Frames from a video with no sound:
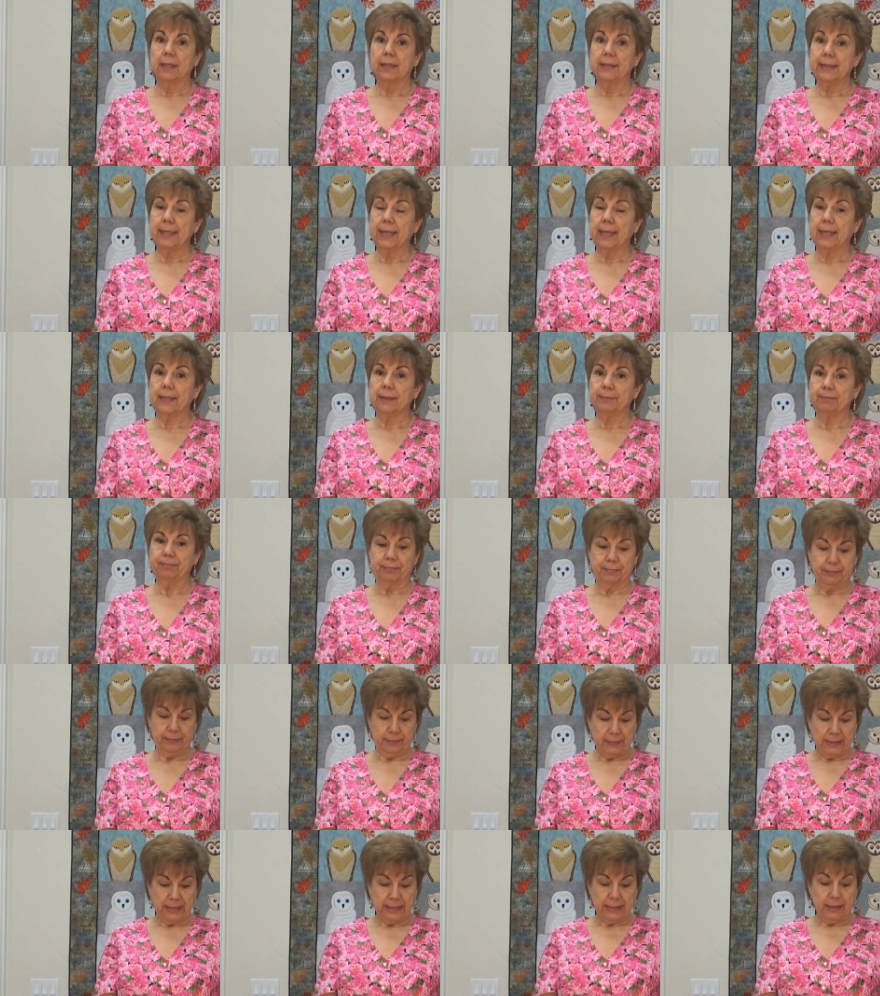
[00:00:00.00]
yeah.
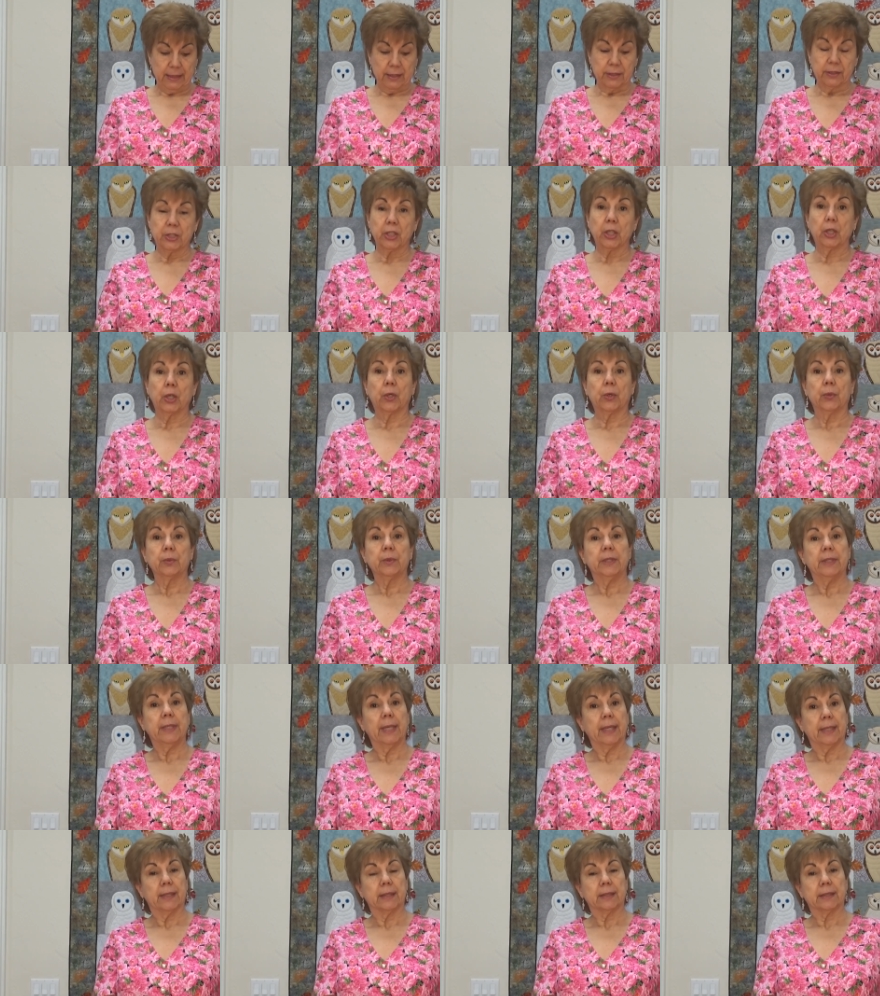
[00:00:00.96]
So,
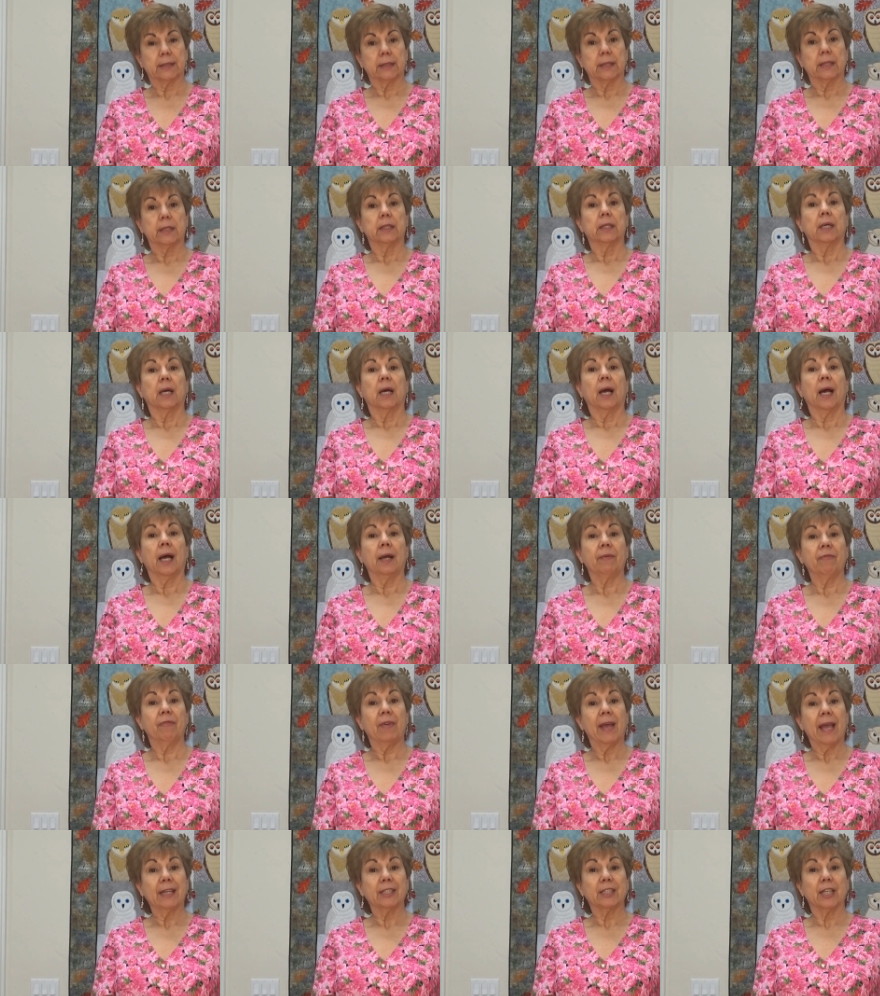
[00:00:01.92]
yes. In
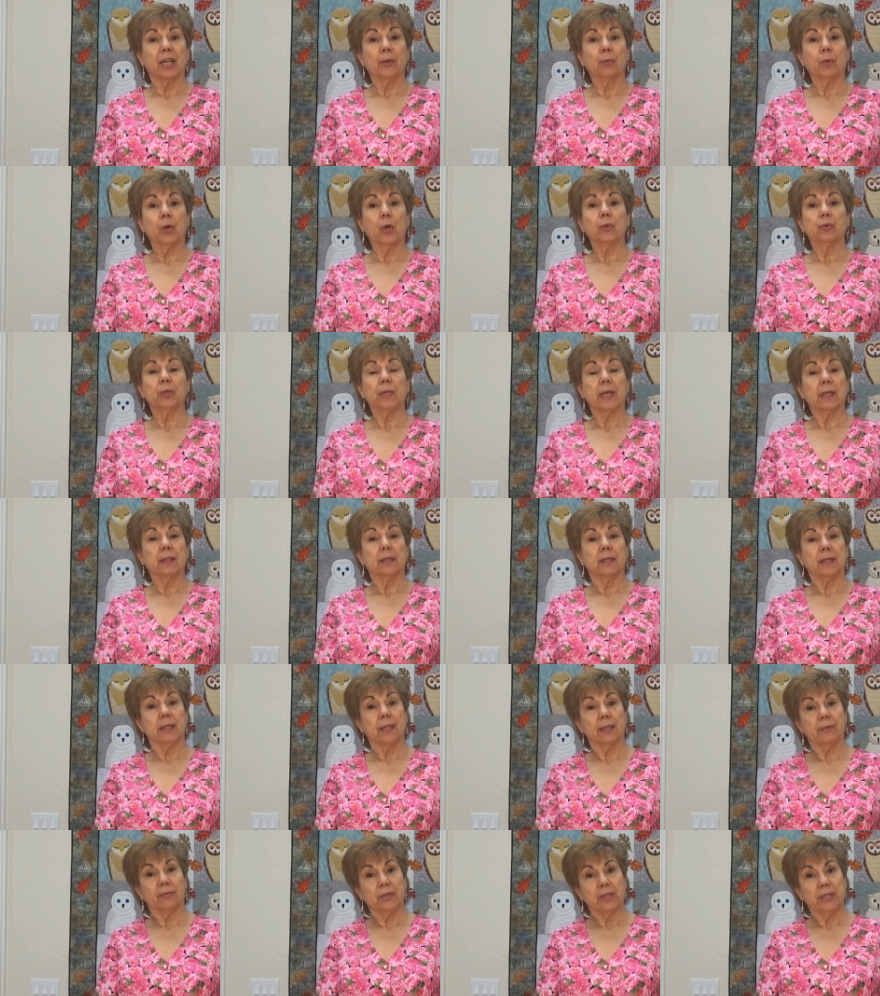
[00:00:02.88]
fact, I wrote down the
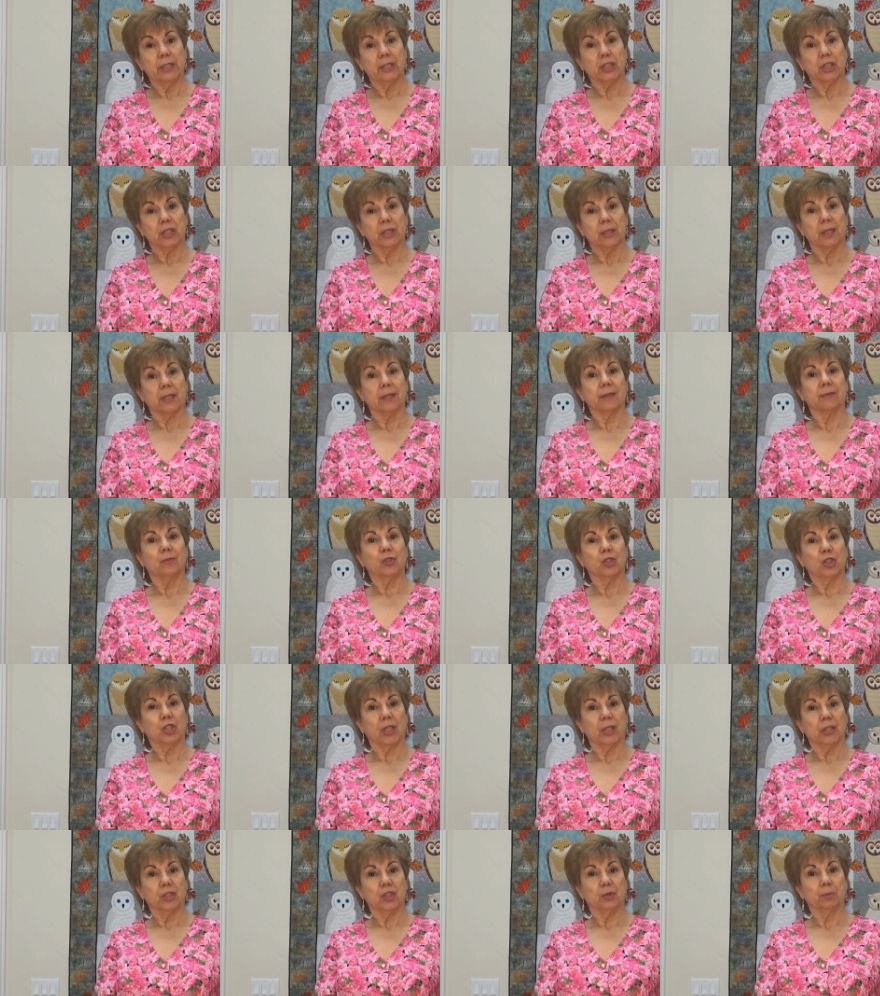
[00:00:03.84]
definition of
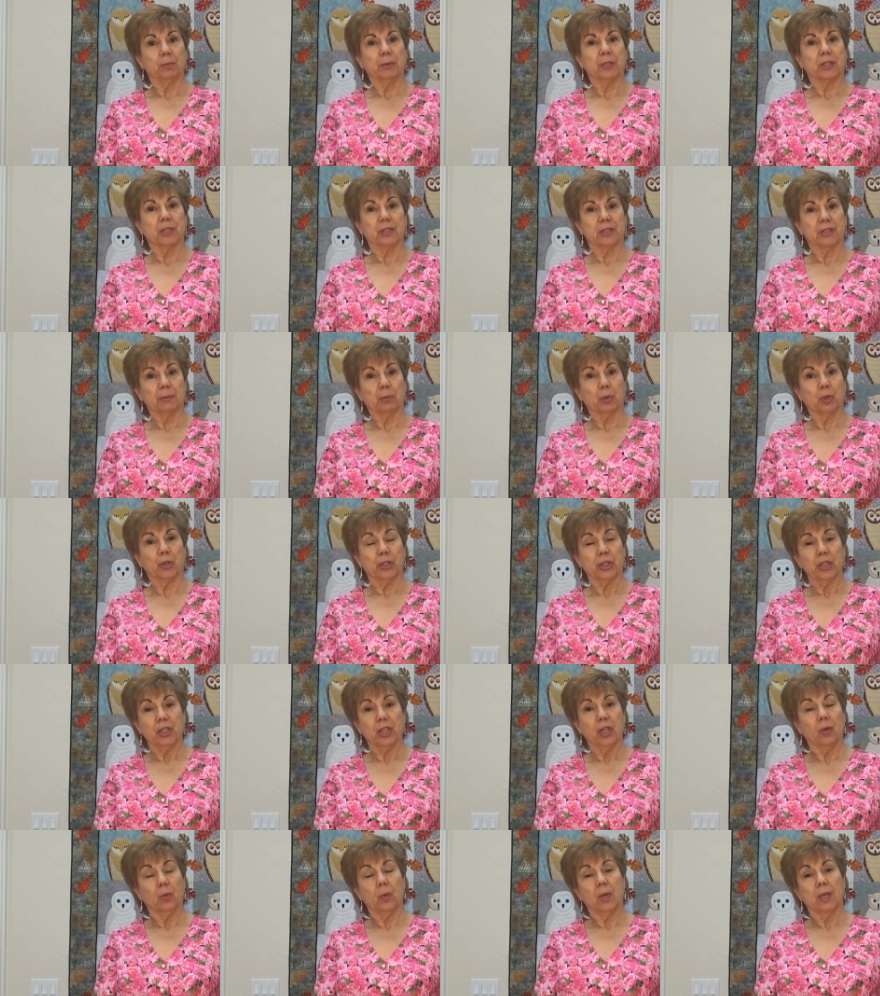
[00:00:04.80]
judgment this morning.
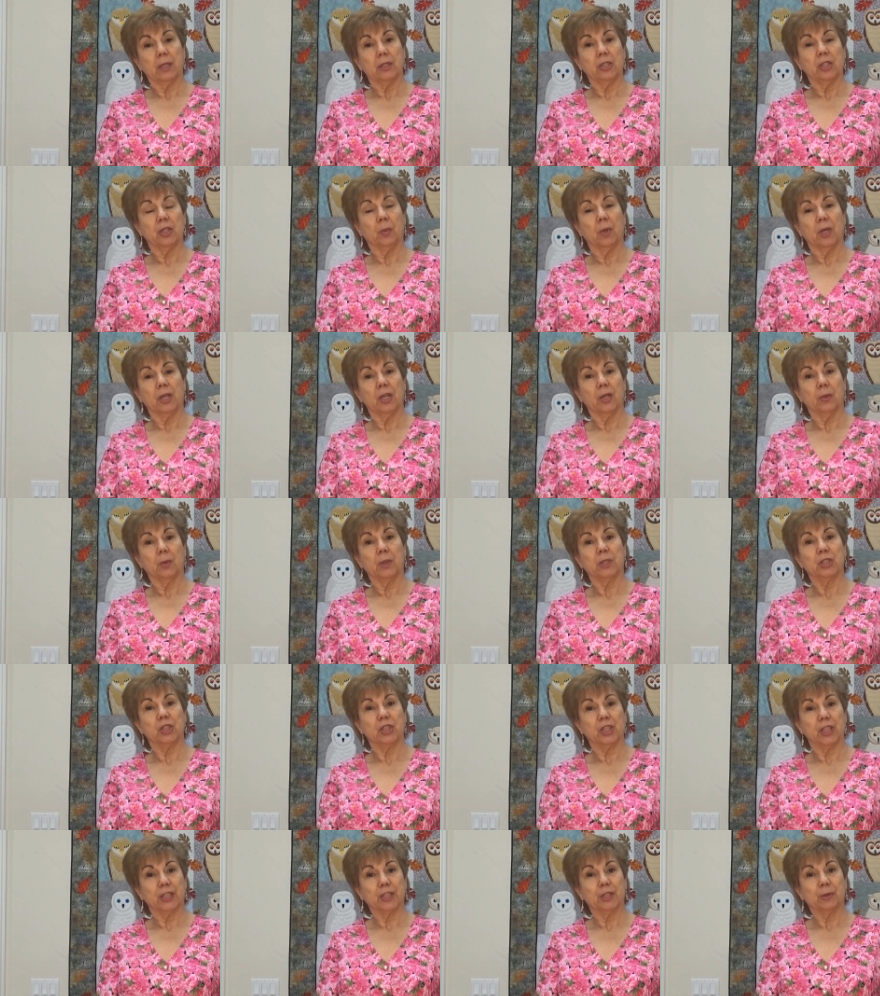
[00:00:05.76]
You know what? You want to know
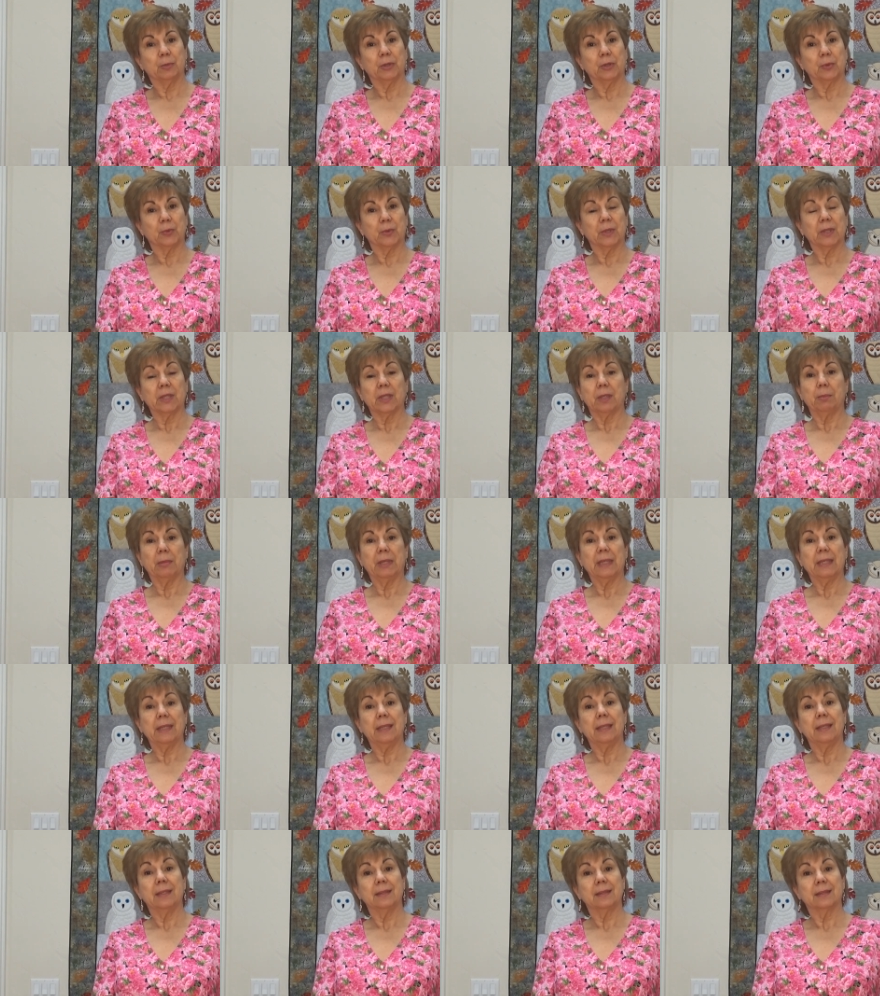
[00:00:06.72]
what judgment really
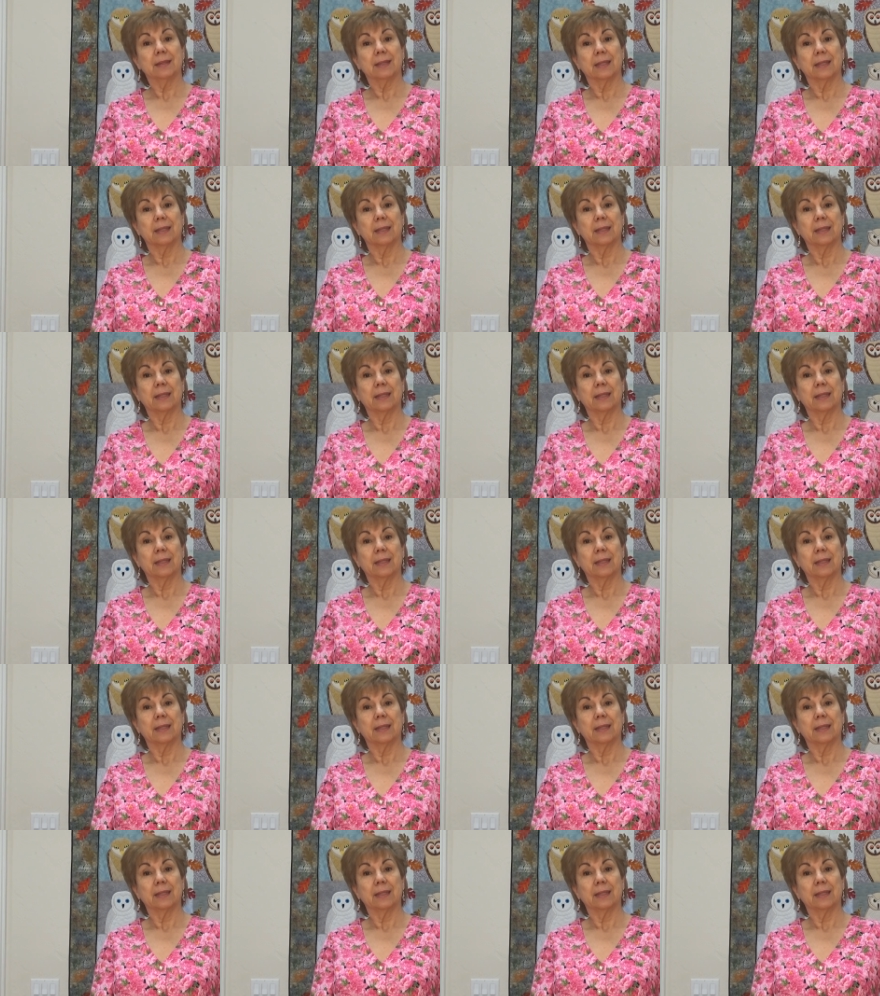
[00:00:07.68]
means?